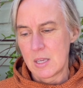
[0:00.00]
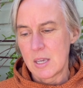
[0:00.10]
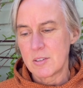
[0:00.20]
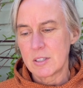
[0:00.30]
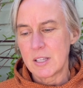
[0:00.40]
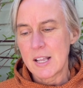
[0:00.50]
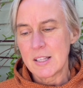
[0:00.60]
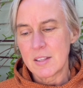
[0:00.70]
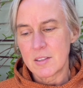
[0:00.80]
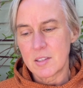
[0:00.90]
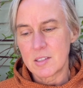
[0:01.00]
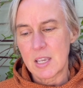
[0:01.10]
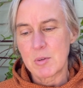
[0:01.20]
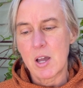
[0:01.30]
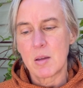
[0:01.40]
Is it likely that the
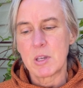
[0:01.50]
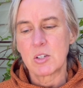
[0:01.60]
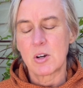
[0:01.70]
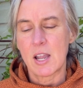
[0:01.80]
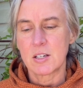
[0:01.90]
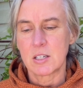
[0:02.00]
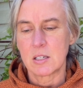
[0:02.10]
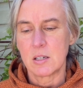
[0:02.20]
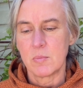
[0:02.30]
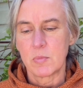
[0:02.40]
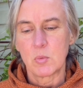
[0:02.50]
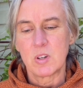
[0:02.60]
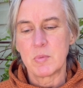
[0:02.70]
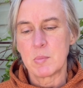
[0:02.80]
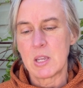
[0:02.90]
same comment or action would
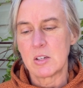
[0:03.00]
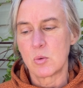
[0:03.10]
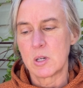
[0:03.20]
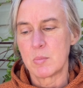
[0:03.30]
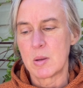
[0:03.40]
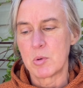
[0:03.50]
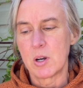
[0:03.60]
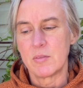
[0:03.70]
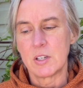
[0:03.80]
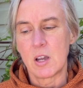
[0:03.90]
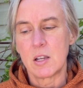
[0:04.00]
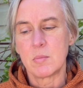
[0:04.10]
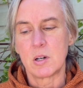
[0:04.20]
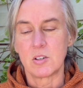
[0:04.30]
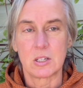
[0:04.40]
have been made toward a member of a non
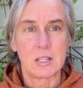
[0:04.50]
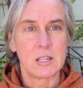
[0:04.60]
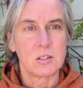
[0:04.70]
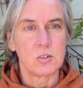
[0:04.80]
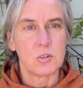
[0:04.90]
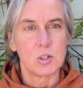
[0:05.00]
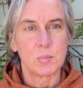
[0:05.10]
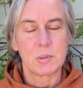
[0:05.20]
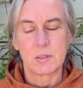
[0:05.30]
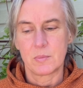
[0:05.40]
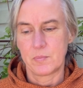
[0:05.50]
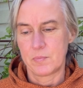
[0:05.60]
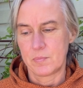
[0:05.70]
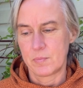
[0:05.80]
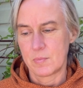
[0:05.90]
marginalized group?
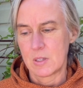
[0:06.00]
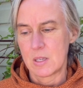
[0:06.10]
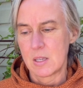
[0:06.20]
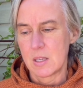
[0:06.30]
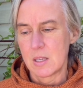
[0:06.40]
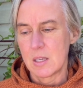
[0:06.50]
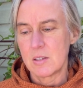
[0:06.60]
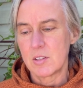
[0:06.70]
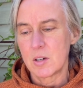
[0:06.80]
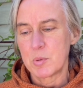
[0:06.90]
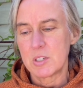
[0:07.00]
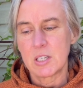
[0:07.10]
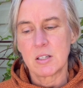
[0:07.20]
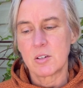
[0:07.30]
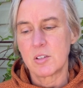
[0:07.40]
Is there a
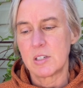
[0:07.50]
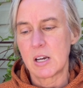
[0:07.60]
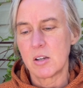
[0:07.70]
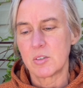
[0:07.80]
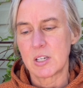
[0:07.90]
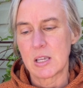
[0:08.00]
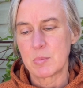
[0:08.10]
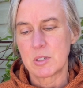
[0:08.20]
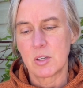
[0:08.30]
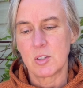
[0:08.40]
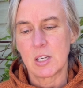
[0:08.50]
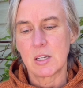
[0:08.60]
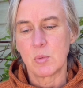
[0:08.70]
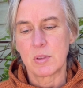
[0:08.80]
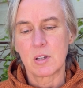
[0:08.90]
particular stereotype
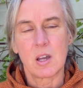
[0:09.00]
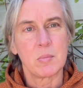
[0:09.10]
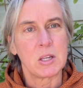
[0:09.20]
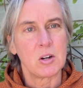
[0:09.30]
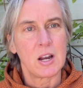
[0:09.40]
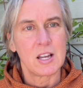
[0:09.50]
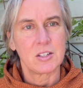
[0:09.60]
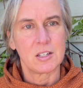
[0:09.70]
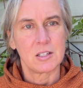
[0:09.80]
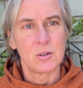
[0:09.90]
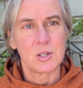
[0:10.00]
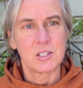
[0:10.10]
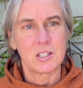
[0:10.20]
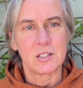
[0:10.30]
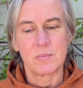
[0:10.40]
associated with the comment or action in
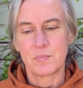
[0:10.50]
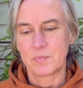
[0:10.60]
question?